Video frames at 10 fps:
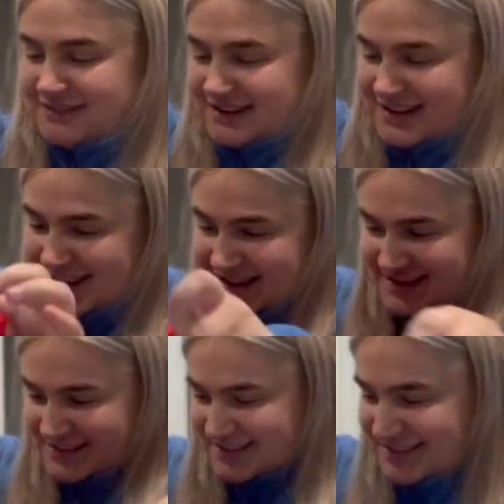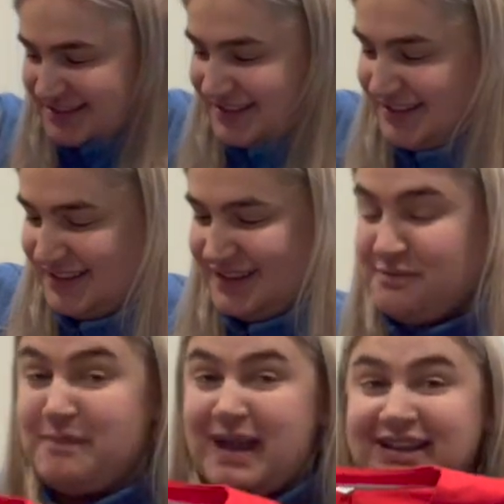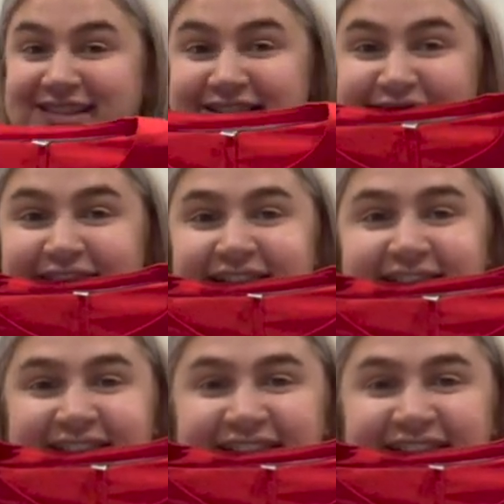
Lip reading: that's quite nice. Massive though.